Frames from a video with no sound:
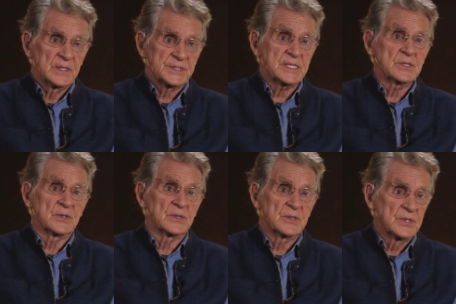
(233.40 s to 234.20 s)

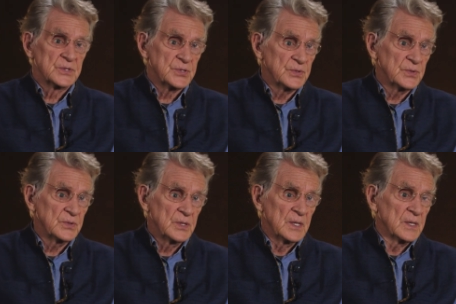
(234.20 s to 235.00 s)
senior
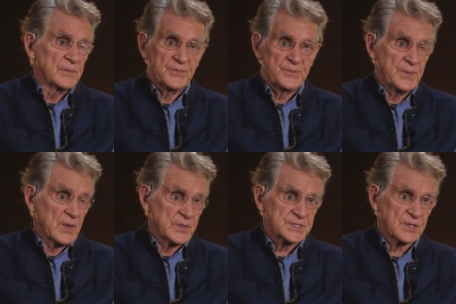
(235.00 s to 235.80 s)
to
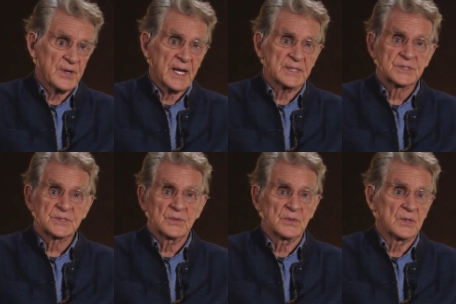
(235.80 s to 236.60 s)

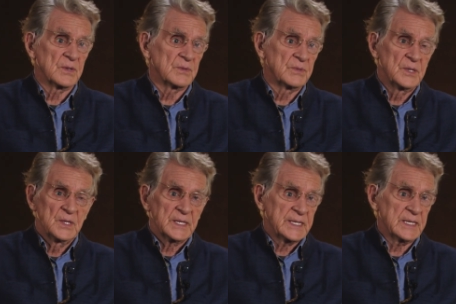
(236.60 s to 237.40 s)
aristocrats or
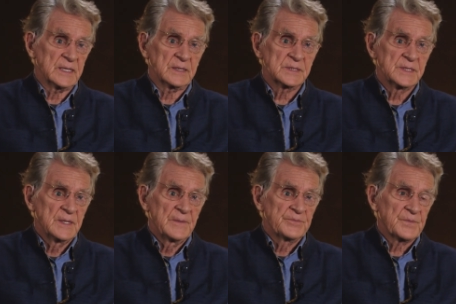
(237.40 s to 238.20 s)
kings
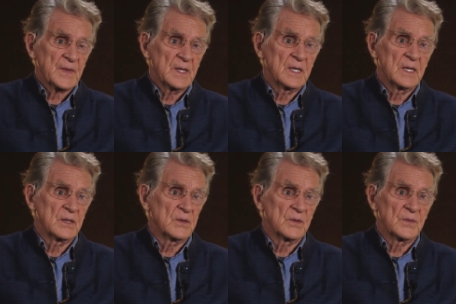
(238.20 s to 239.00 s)

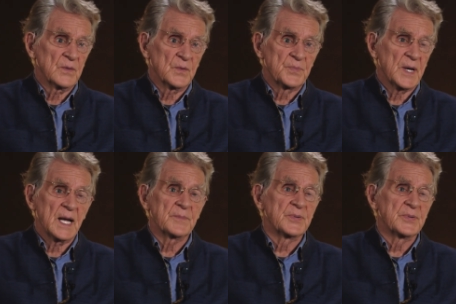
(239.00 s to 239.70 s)
uh, or, or high